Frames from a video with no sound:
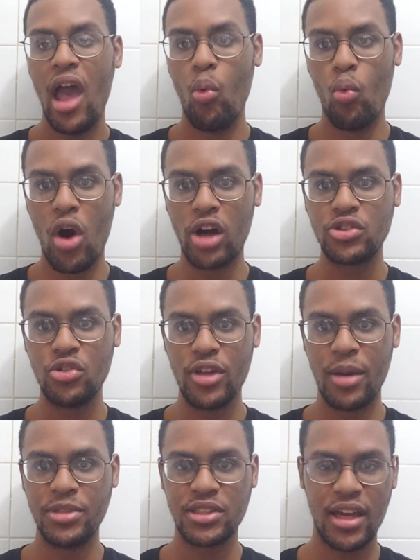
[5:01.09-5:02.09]
and walk to
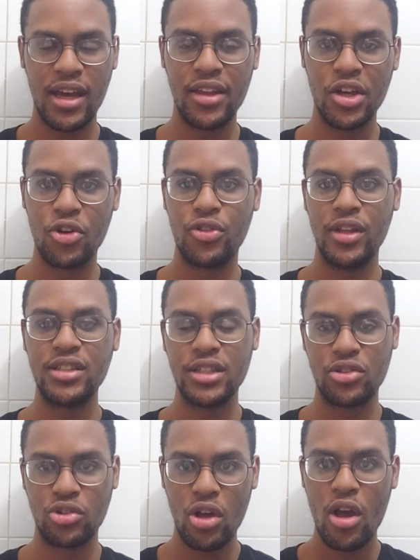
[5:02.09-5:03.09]
them and say, hello, this
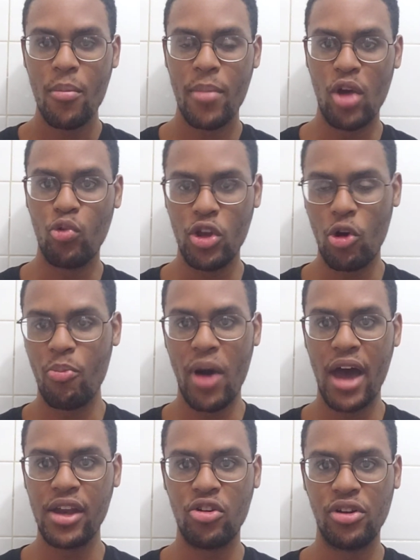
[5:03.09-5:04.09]
is my real
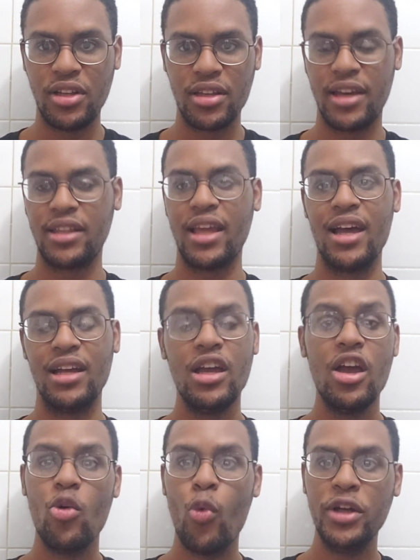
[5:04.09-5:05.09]
body or anything like that,
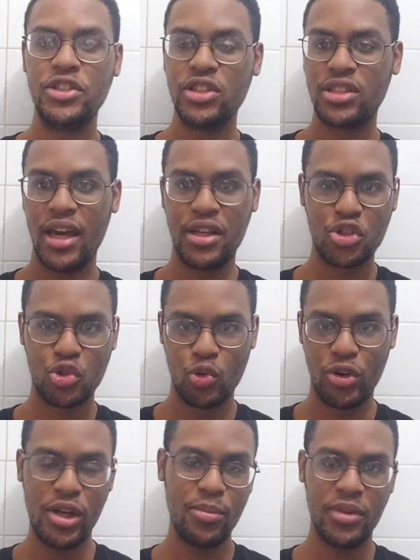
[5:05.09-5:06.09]
which is
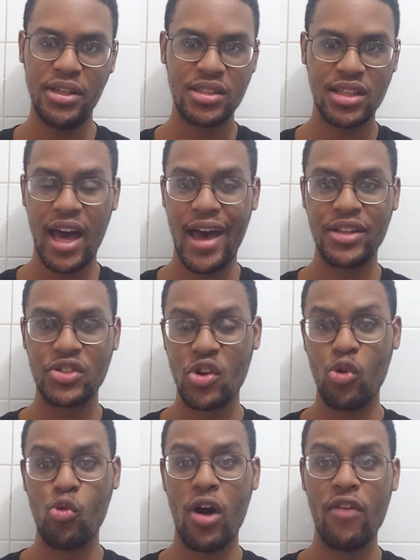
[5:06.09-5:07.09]
extremely sad.
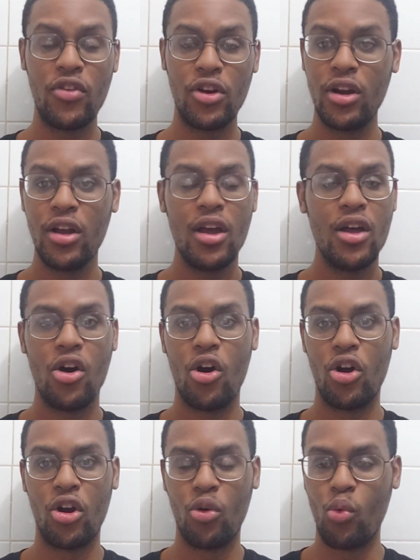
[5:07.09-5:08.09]
So whoever
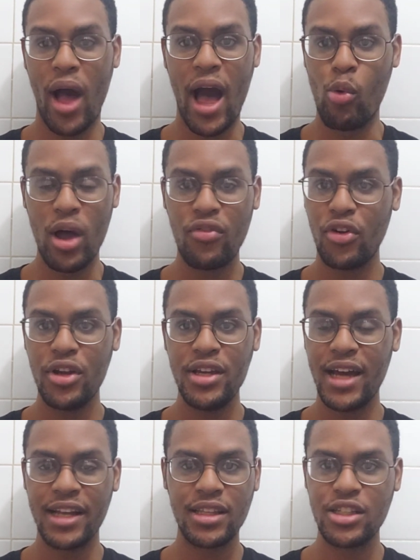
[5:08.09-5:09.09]
or however he
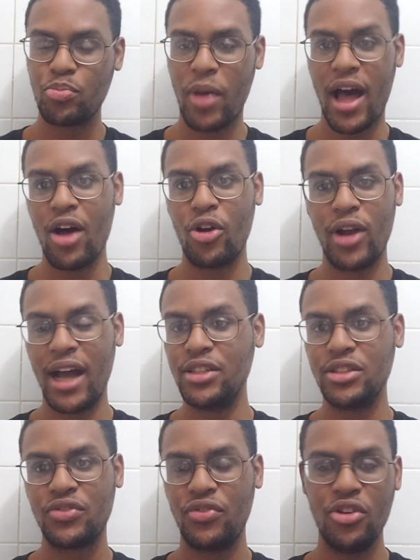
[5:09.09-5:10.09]
got this power, I
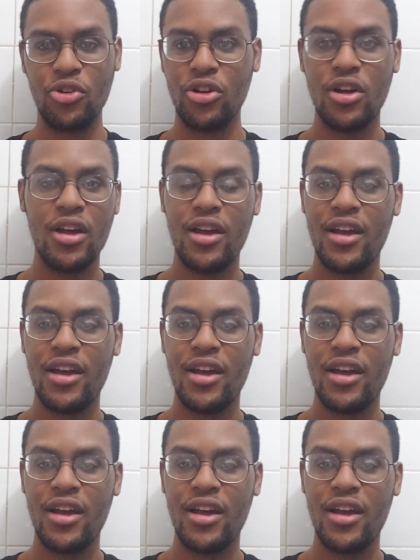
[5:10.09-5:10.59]
just feel